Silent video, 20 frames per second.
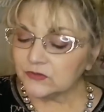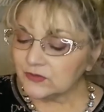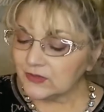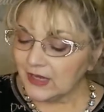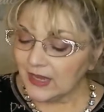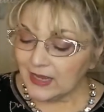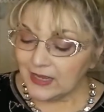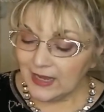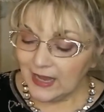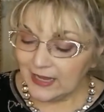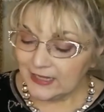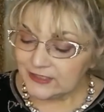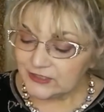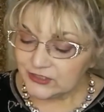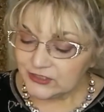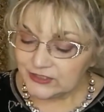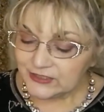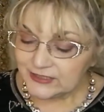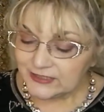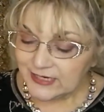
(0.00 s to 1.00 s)
It has
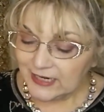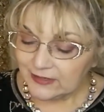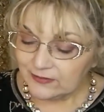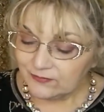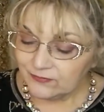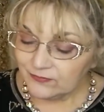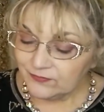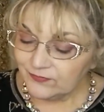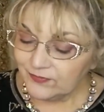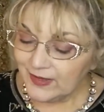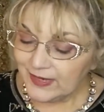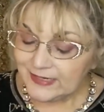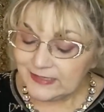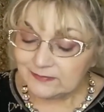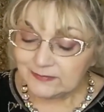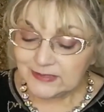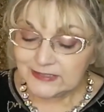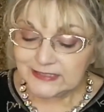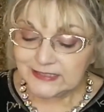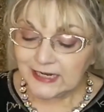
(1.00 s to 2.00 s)
just a faint
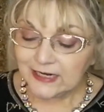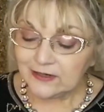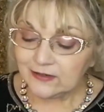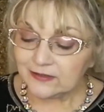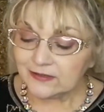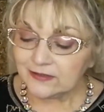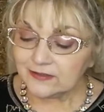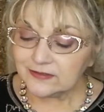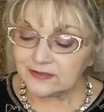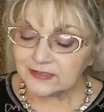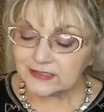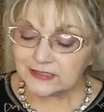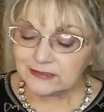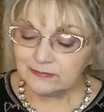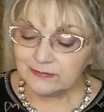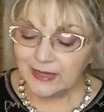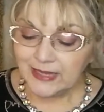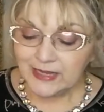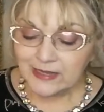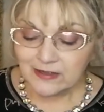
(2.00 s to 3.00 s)
mascara
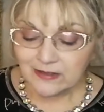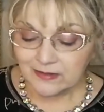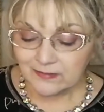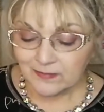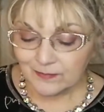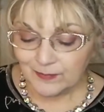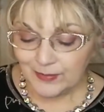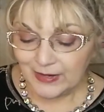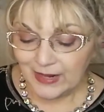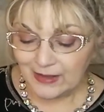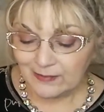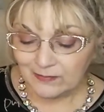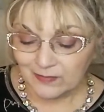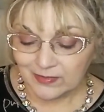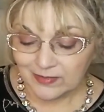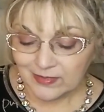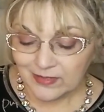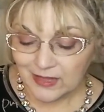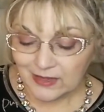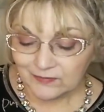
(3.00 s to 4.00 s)
smell, but
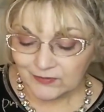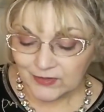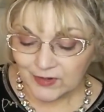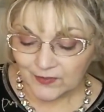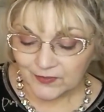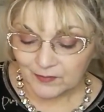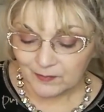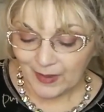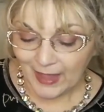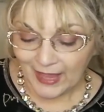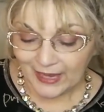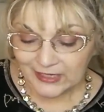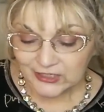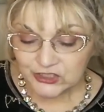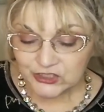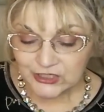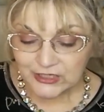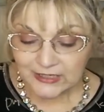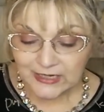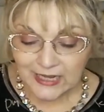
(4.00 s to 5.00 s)
I'm loving on the
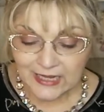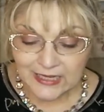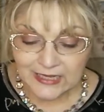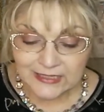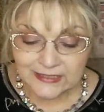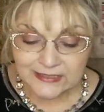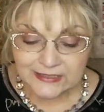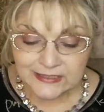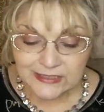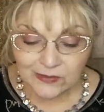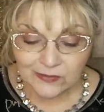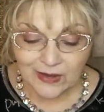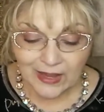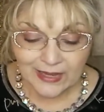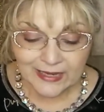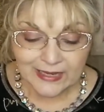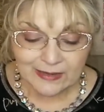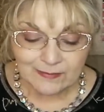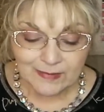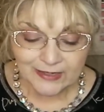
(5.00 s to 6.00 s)
packaging. So
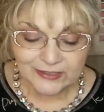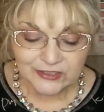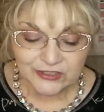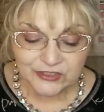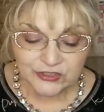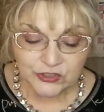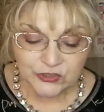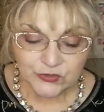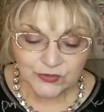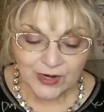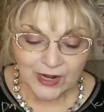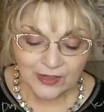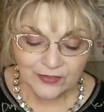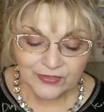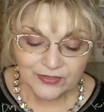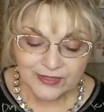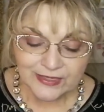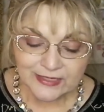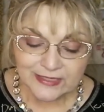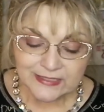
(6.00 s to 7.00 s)
I am anxious to try
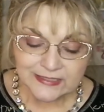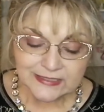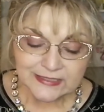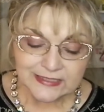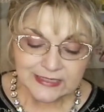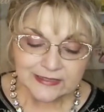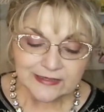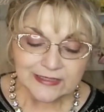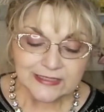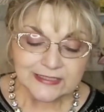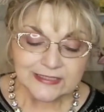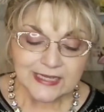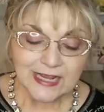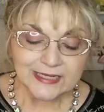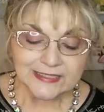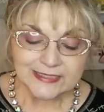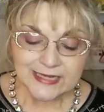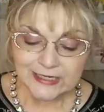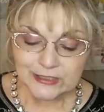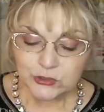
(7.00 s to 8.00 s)
this. This
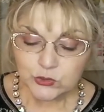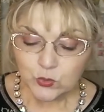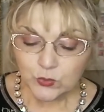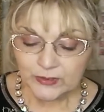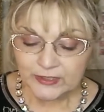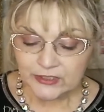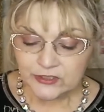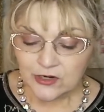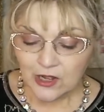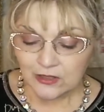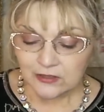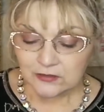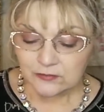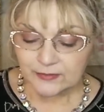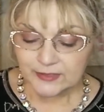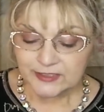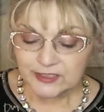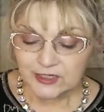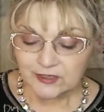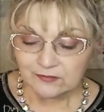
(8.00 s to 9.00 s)
has a $20
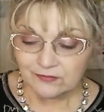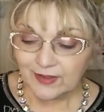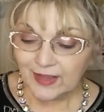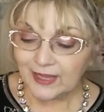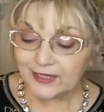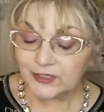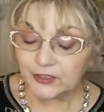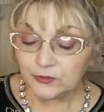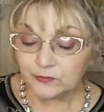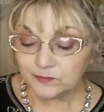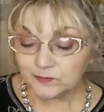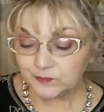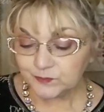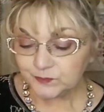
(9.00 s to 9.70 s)
retail value.